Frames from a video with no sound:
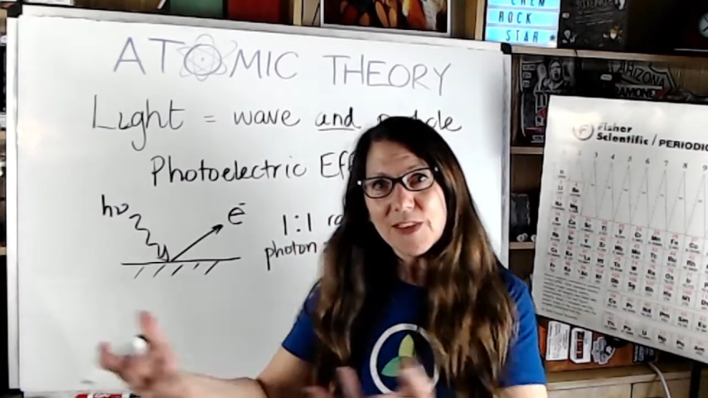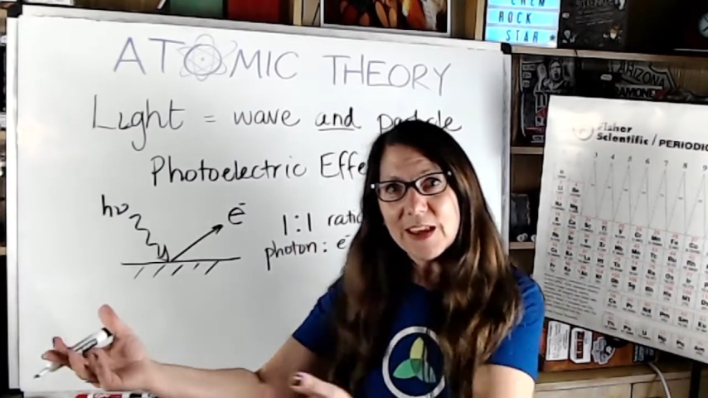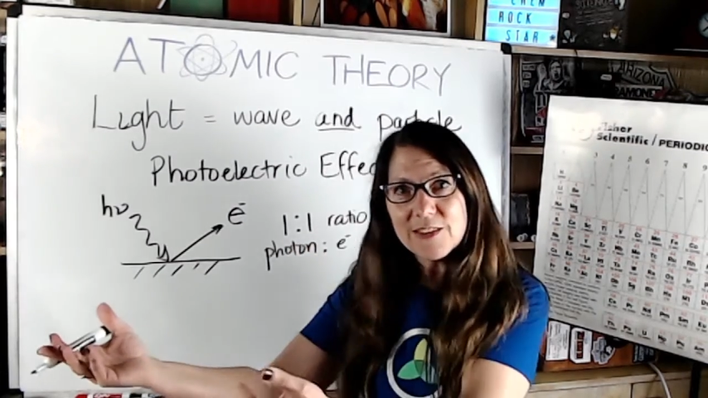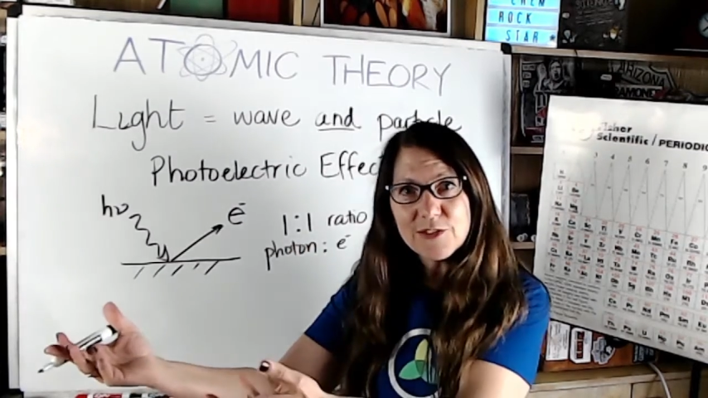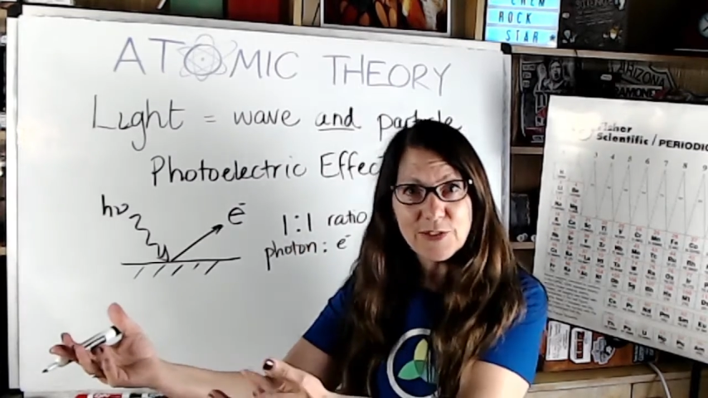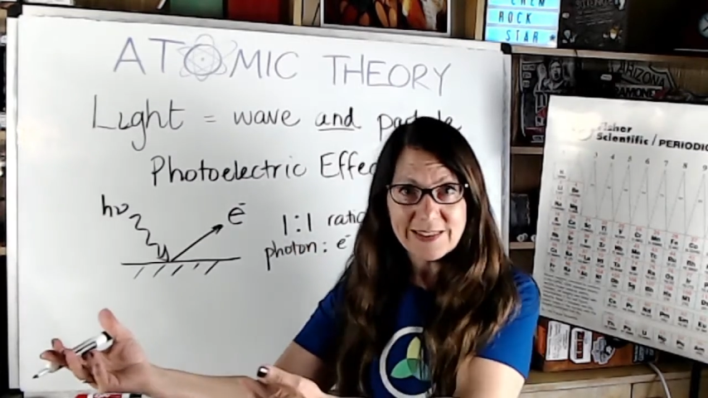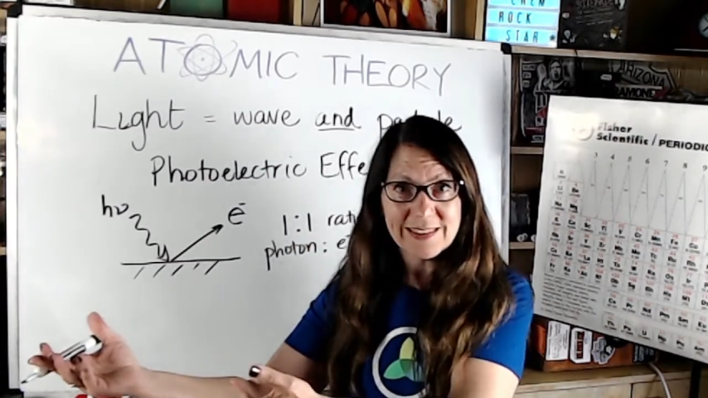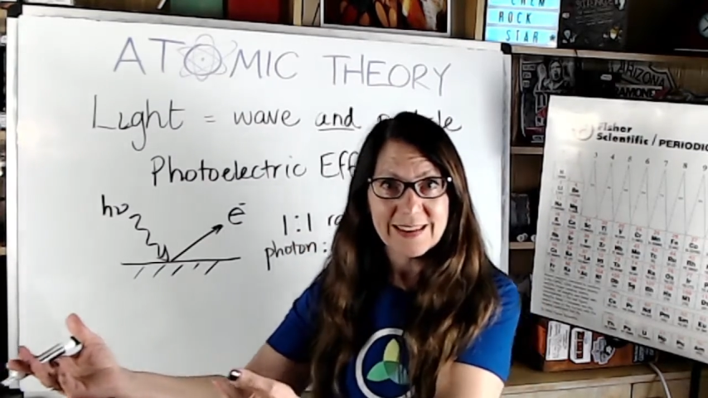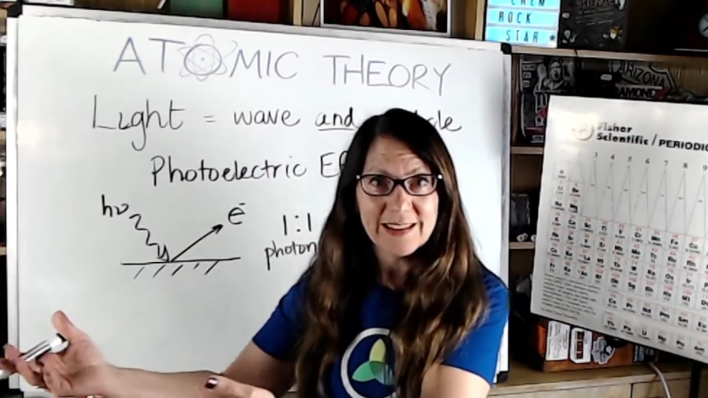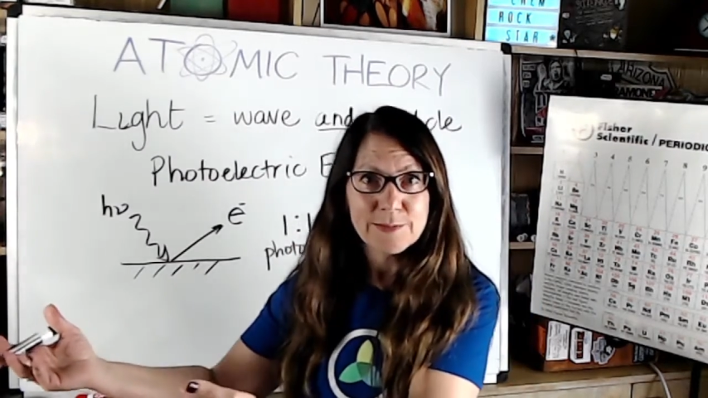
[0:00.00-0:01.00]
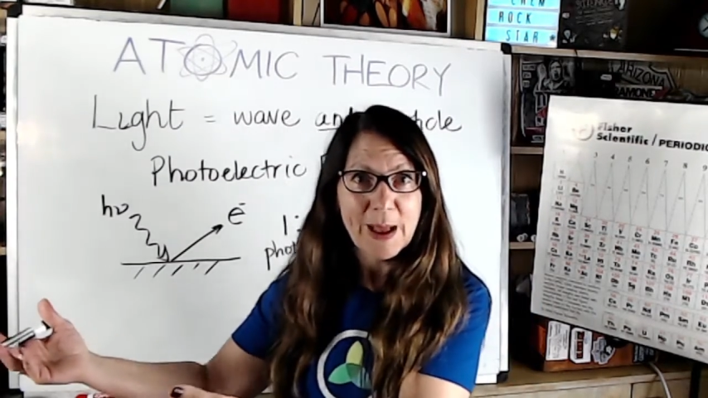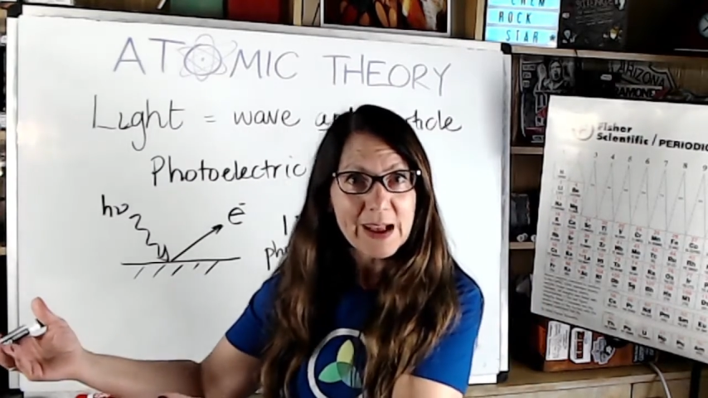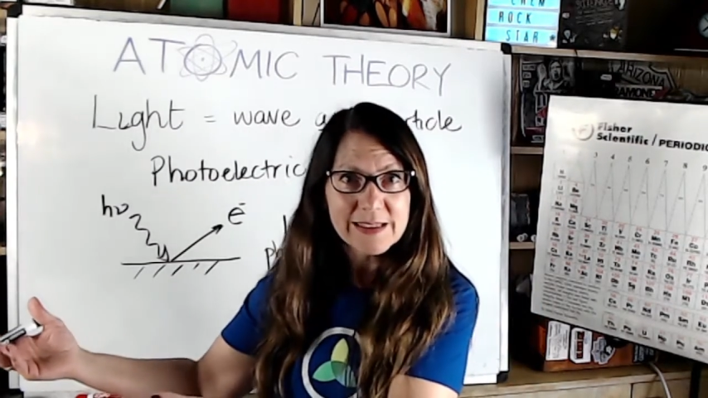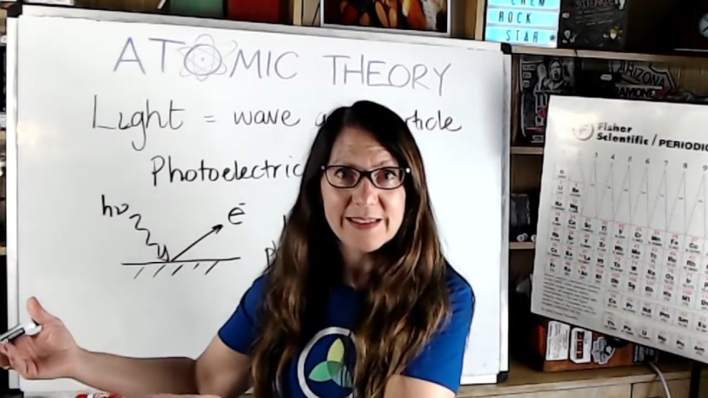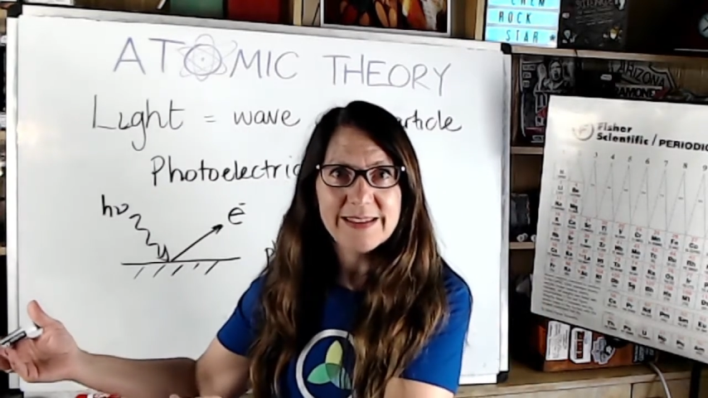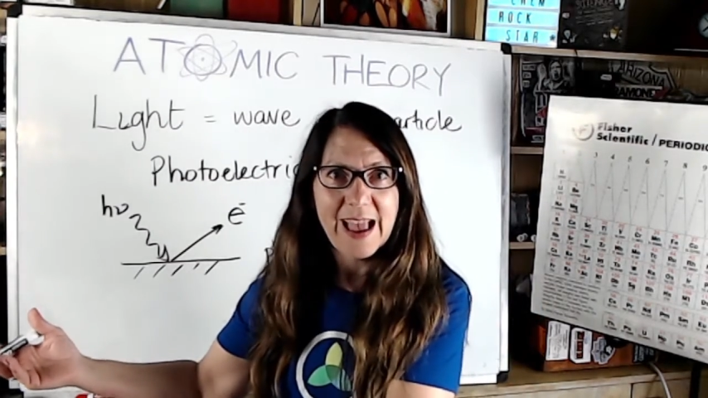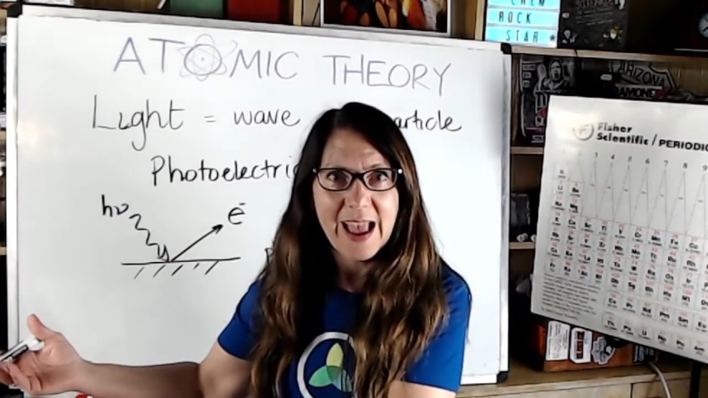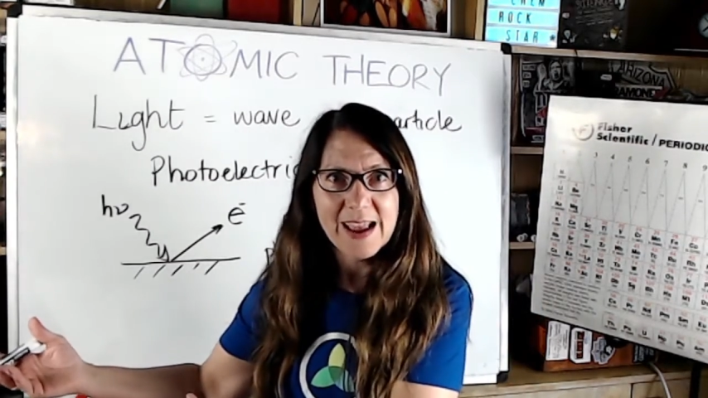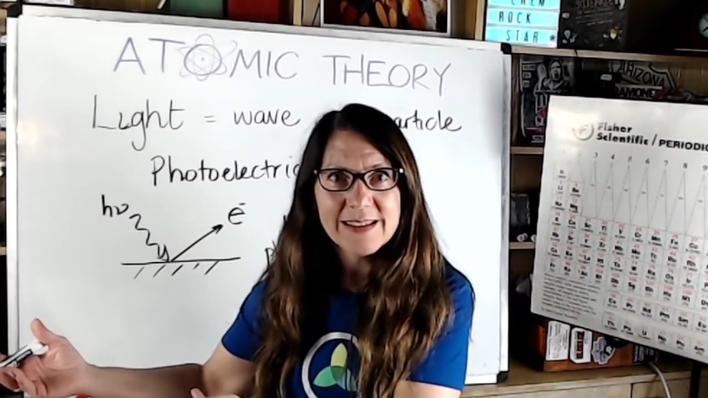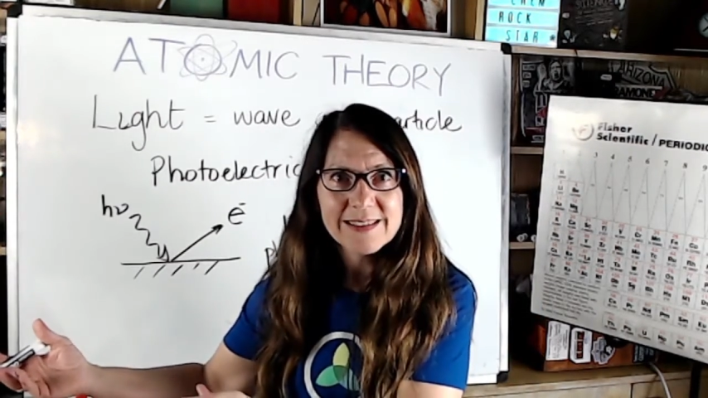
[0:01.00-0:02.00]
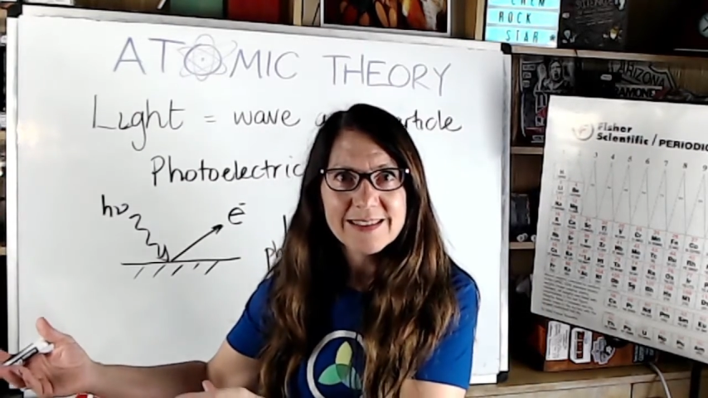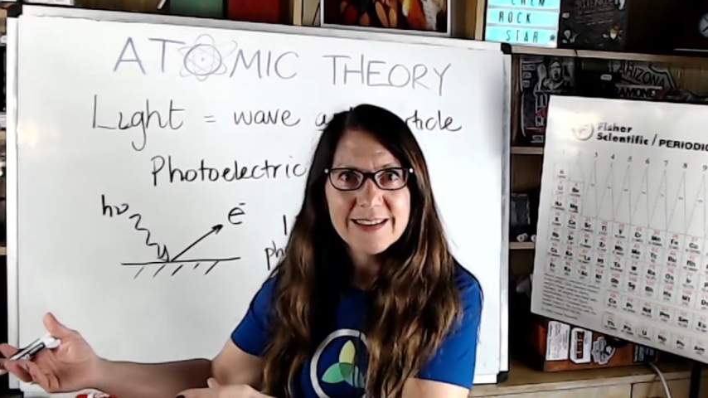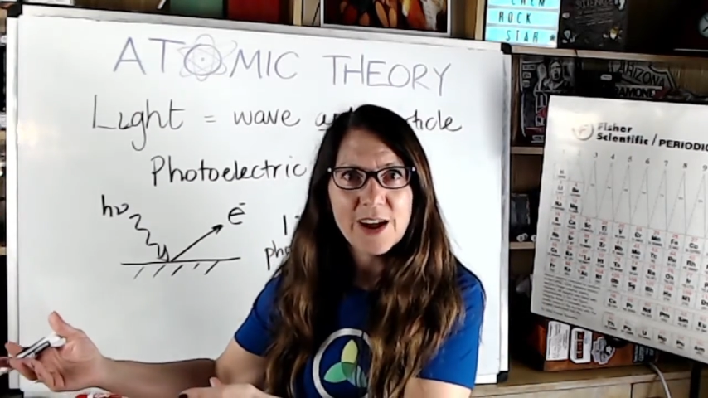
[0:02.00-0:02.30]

these physicists back in the day,